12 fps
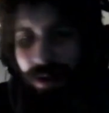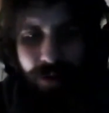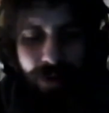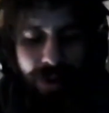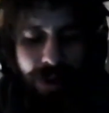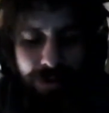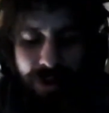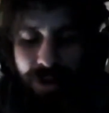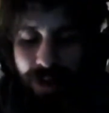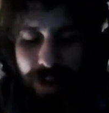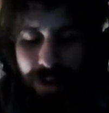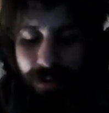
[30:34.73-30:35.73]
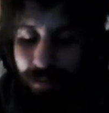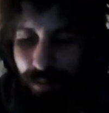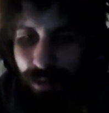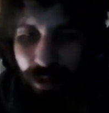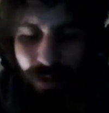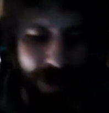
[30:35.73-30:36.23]
well, I mean, I got
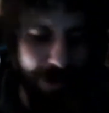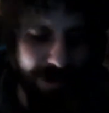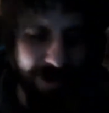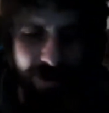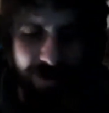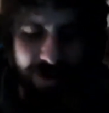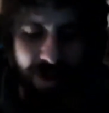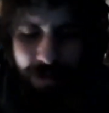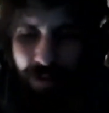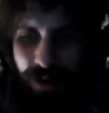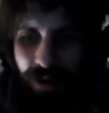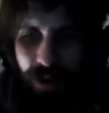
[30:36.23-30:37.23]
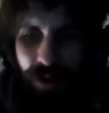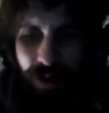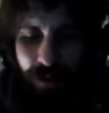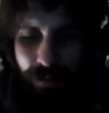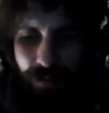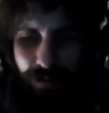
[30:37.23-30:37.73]
more episodes coming.
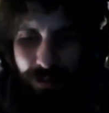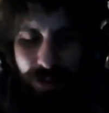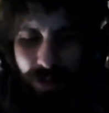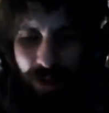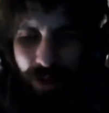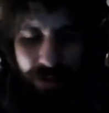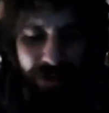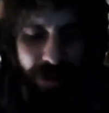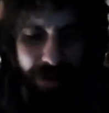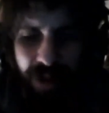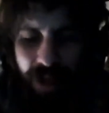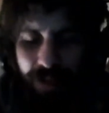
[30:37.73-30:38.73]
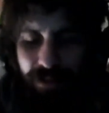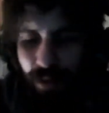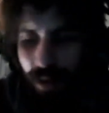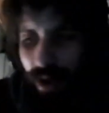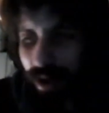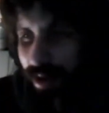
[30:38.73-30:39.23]
I would love to have you
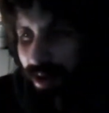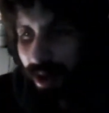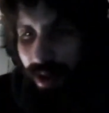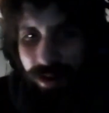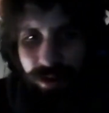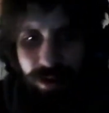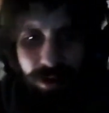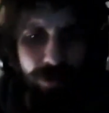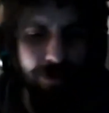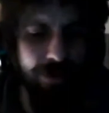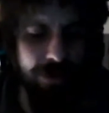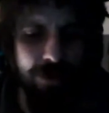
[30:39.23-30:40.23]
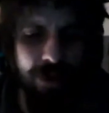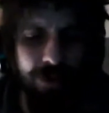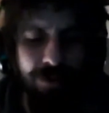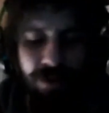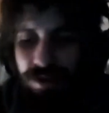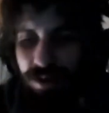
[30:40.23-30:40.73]
on again. You're my
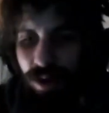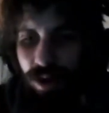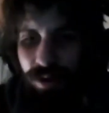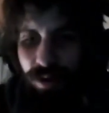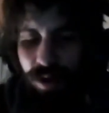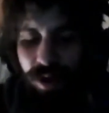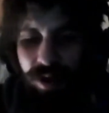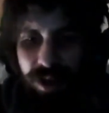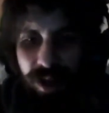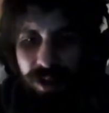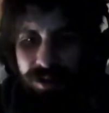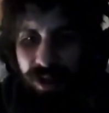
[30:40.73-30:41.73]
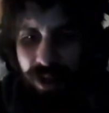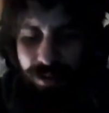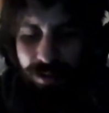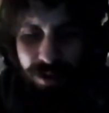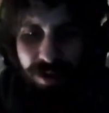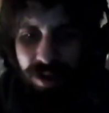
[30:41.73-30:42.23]
first honorary guest. I
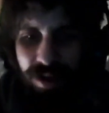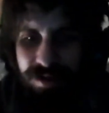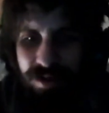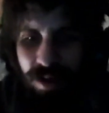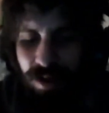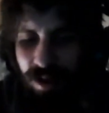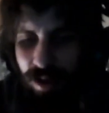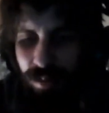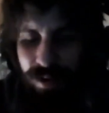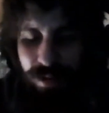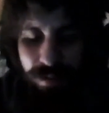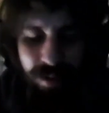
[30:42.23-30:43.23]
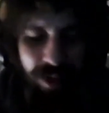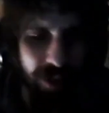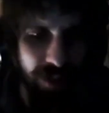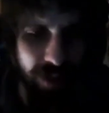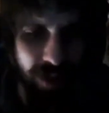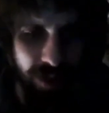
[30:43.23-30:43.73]
figured I'd start it off with a
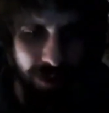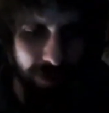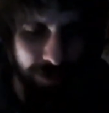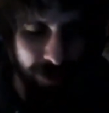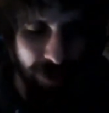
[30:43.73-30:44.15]
bang. I